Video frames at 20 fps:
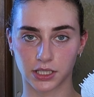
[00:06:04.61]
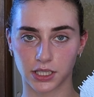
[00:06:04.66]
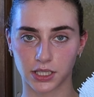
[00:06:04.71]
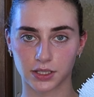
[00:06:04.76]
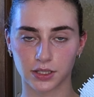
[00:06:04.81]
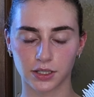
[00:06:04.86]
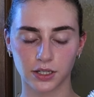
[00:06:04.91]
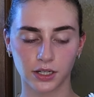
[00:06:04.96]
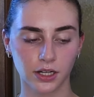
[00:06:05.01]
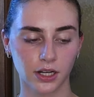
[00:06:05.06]

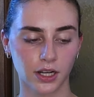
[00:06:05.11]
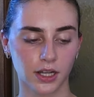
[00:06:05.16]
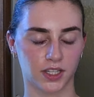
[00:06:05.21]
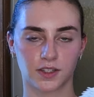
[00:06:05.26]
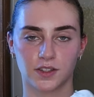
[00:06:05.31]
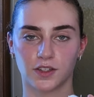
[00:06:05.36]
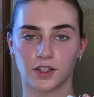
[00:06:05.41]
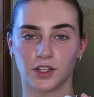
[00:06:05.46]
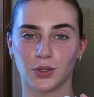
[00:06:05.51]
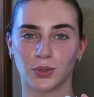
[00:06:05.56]
Teaser. This
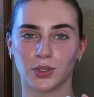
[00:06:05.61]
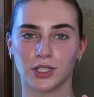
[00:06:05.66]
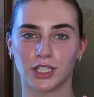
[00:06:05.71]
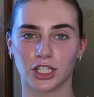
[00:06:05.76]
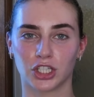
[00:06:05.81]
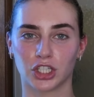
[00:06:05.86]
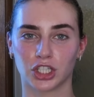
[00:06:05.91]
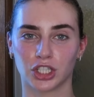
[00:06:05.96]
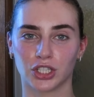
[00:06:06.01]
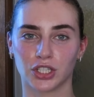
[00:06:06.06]
is a new
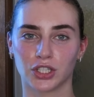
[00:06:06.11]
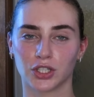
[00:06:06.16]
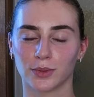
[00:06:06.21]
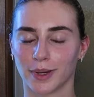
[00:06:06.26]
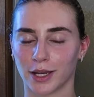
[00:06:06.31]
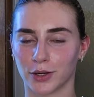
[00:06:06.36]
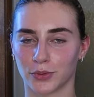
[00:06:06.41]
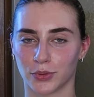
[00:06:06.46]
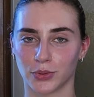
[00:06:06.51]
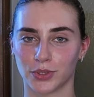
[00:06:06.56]
addition to
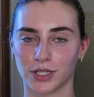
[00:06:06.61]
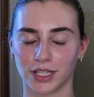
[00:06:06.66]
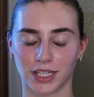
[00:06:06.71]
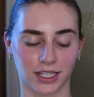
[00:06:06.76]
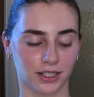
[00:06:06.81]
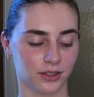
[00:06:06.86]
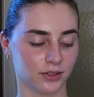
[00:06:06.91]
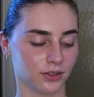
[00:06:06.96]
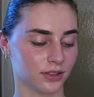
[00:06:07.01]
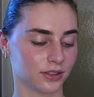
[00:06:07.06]
my
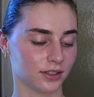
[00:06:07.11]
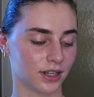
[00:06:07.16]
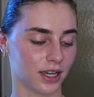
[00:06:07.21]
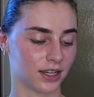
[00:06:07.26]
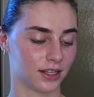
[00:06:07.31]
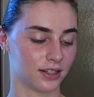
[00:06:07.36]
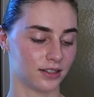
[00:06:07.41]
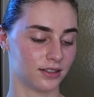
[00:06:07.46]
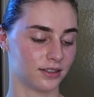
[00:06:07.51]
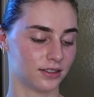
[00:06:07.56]
routine
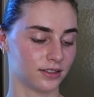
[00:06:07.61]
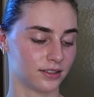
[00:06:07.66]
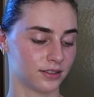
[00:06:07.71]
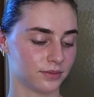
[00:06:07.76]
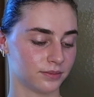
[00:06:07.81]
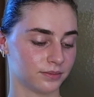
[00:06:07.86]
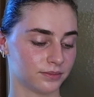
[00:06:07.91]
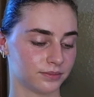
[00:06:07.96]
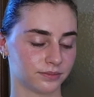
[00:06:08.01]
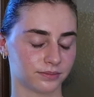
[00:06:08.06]
and
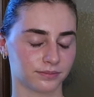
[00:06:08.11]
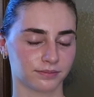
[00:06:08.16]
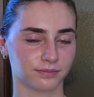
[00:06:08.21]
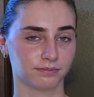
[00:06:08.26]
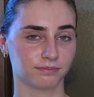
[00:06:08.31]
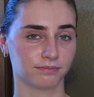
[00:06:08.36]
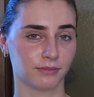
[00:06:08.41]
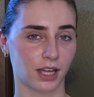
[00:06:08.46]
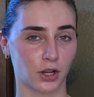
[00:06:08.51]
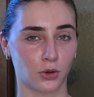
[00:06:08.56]

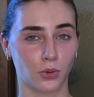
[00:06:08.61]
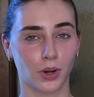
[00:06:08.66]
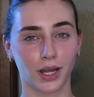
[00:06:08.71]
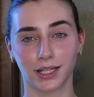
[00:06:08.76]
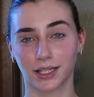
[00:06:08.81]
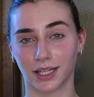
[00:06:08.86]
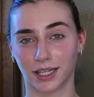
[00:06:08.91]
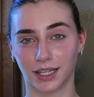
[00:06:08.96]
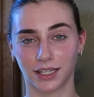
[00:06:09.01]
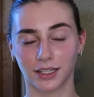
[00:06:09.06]
I
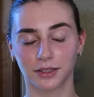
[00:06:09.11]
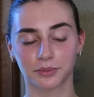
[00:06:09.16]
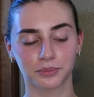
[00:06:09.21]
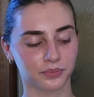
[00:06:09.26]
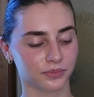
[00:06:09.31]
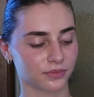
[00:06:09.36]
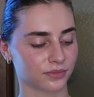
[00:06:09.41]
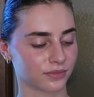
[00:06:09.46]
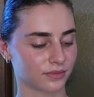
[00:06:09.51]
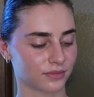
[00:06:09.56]
quite like it.
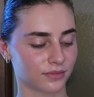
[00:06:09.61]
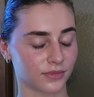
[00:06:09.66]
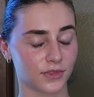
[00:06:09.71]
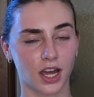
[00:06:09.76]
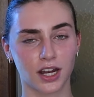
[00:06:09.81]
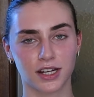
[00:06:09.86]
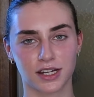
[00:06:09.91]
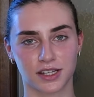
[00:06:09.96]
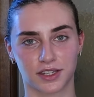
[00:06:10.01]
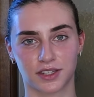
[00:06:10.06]

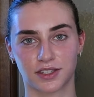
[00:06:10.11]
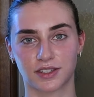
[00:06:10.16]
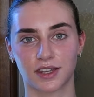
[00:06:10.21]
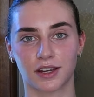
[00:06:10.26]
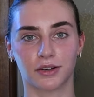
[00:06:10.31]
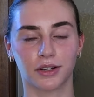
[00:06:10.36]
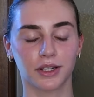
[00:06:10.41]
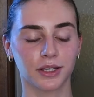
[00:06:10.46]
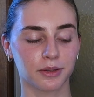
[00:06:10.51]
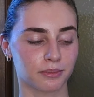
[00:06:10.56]
Not
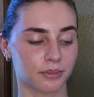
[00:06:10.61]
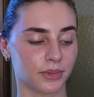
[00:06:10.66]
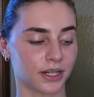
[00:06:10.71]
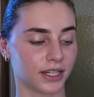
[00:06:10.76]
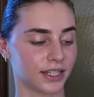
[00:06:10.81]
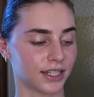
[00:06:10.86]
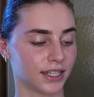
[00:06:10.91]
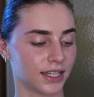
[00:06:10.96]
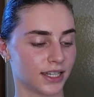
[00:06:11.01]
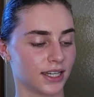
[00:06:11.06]
necessary,
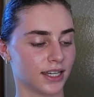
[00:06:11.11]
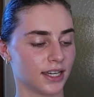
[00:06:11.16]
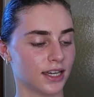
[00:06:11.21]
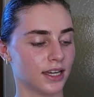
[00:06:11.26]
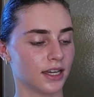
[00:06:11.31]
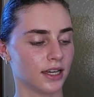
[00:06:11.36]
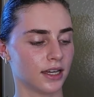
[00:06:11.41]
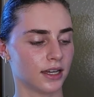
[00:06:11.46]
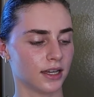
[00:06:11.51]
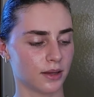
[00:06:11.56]
but
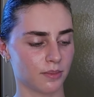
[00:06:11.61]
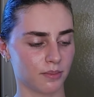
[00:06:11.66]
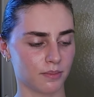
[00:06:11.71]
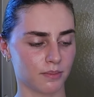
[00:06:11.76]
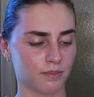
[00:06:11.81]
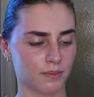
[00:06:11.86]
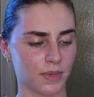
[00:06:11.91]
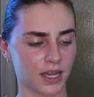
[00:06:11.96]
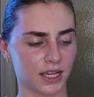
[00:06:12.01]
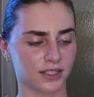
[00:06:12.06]

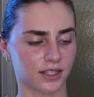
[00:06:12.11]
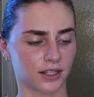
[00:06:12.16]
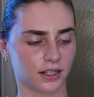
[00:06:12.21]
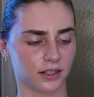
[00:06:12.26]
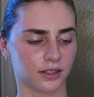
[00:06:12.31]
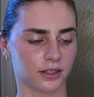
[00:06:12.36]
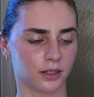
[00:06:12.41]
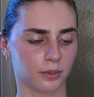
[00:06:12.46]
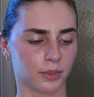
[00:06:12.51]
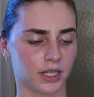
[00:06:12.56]
makes it a
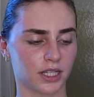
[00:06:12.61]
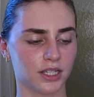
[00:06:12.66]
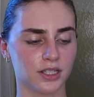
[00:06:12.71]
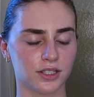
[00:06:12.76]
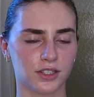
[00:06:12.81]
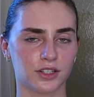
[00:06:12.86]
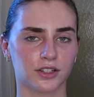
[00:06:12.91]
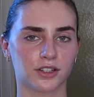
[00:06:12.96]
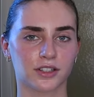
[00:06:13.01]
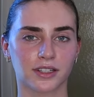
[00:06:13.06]
little bit
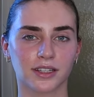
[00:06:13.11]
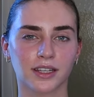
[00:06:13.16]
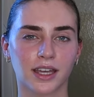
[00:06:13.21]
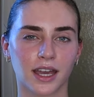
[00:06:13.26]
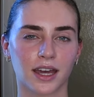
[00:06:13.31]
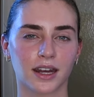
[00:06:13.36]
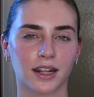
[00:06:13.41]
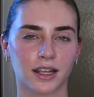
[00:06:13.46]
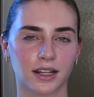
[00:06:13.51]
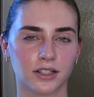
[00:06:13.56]
easier to
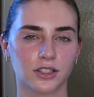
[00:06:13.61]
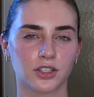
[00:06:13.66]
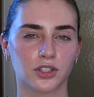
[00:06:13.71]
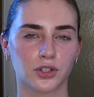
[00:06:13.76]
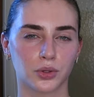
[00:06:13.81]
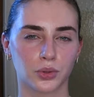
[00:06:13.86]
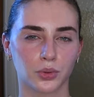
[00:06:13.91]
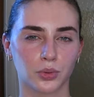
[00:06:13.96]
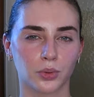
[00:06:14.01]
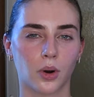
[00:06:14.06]
get
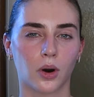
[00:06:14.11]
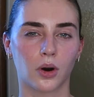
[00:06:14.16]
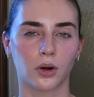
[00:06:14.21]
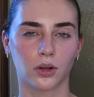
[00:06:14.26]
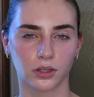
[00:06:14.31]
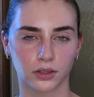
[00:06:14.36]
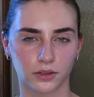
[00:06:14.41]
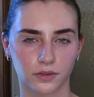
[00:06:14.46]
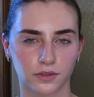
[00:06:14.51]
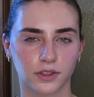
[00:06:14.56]
into
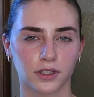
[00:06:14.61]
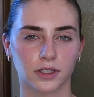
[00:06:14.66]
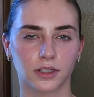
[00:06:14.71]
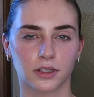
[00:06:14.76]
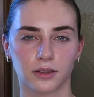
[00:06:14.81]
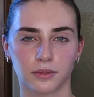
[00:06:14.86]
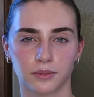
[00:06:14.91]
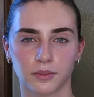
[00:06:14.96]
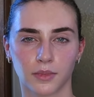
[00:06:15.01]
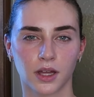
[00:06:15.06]
all of
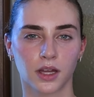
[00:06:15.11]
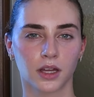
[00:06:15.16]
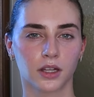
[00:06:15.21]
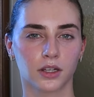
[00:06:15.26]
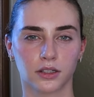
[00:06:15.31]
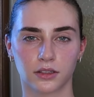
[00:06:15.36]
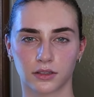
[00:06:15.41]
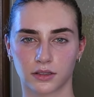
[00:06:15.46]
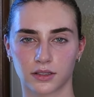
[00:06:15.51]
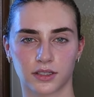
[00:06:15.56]
the
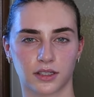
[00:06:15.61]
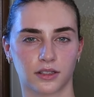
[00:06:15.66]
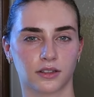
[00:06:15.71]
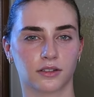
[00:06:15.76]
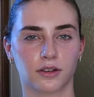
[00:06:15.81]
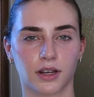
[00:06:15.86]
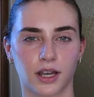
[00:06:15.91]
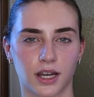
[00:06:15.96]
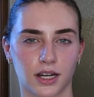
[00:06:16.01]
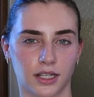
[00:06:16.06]
nooks and
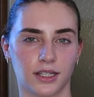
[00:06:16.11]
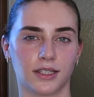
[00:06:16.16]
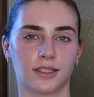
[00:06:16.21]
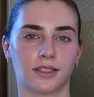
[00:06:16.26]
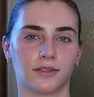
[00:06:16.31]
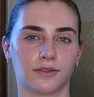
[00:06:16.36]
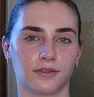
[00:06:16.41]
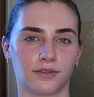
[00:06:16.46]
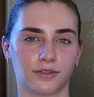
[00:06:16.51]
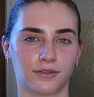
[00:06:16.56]

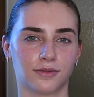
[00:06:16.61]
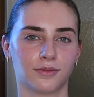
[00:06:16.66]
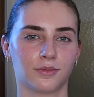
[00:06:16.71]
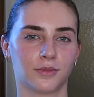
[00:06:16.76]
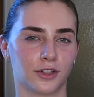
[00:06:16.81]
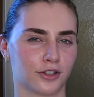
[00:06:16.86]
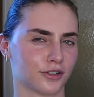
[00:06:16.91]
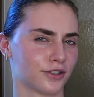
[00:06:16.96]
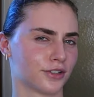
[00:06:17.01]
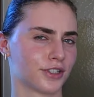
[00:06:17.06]
crannies of
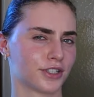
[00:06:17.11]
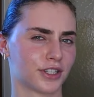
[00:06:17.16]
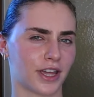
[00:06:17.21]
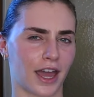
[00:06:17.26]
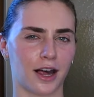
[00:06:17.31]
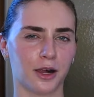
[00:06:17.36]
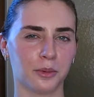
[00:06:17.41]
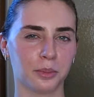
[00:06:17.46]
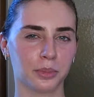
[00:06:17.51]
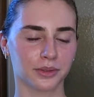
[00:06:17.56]
your
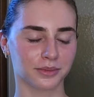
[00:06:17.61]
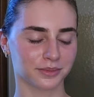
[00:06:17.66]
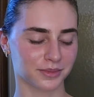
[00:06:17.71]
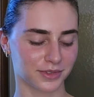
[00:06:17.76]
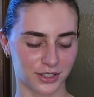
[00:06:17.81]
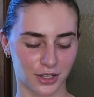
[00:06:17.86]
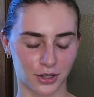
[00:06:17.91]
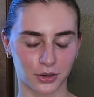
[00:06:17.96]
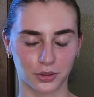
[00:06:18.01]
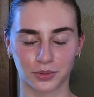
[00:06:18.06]
scalp.
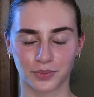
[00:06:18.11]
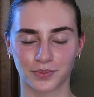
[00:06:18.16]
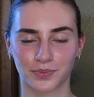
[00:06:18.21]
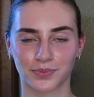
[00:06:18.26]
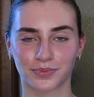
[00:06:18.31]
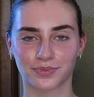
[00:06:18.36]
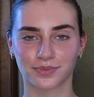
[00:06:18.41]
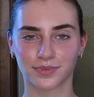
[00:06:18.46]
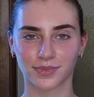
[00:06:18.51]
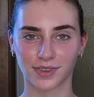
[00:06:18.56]
So
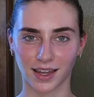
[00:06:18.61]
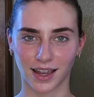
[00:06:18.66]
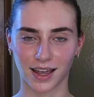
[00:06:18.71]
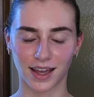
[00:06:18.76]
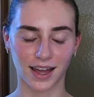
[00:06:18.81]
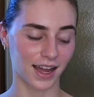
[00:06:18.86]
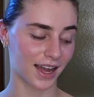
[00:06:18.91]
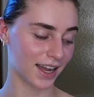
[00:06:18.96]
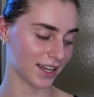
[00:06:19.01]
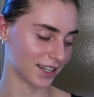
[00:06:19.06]

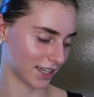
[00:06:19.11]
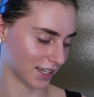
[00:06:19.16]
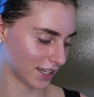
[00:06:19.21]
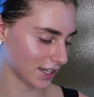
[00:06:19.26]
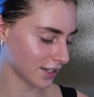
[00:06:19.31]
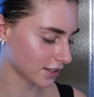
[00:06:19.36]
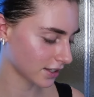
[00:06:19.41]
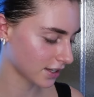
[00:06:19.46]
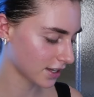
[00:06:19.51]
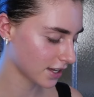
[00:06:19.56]
I like
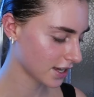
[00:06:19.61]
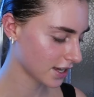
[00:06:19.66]
it.